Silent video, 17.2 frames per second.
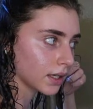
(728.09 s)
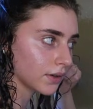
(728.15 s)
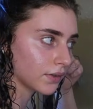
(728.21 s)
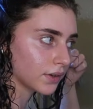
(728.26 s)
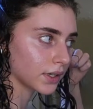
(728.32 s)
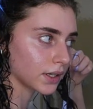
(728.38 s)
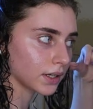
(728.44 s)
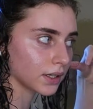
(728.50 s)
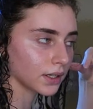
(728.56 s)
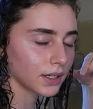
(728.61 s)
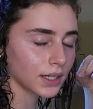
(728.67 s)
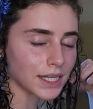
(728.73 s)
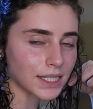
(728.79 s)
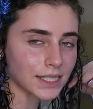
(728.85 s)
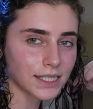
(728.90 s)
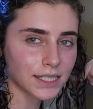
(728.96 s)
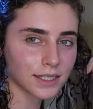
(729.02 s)
Give it
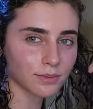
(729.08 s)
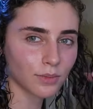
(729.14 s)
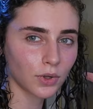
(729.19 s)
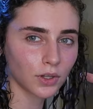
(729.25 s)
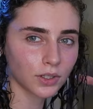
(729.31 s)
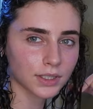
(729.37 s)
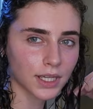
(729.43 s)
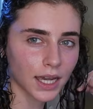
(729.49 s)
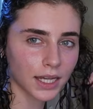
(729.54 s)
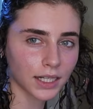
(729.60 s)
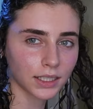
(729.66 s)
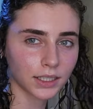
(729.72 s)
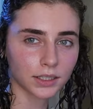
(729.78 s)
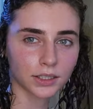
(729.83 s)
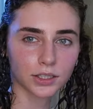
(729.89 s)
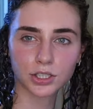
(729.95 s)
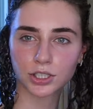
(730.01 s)
a small, tiny
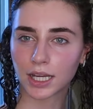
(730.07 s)
little